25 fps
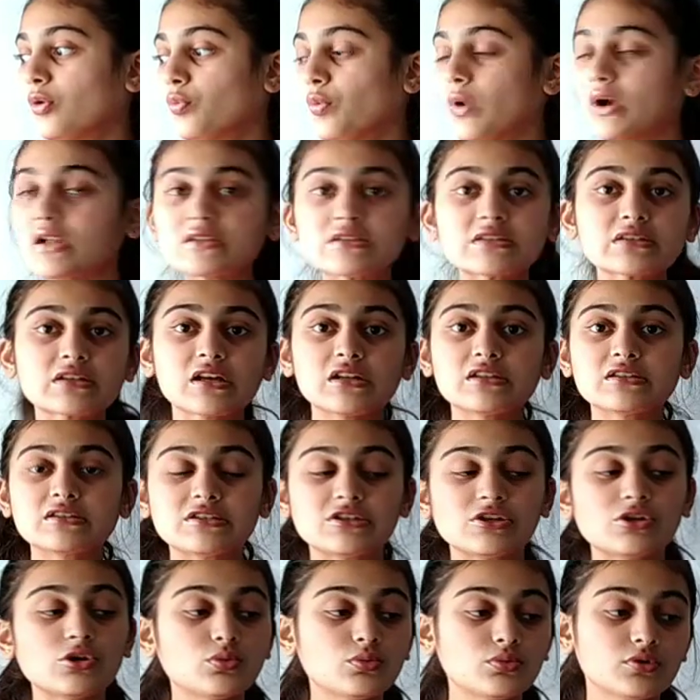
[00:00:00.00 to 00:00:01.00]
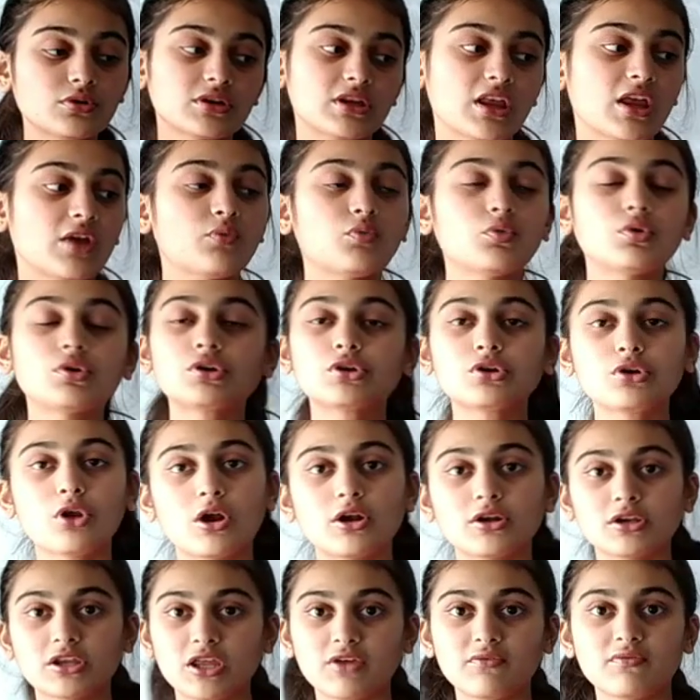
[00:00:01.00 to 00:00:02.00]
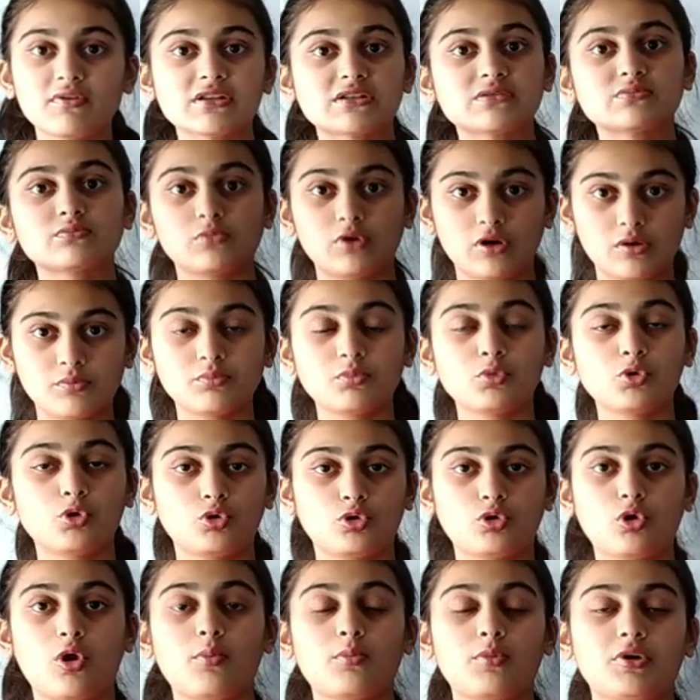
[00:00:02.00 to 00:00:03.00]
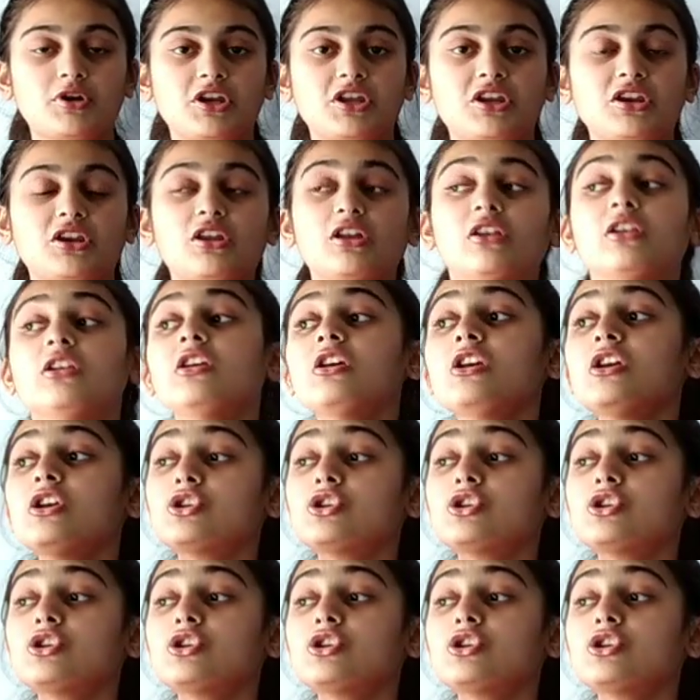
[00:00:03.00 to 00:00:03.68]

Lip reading: once consumed, they would not give us more raw material,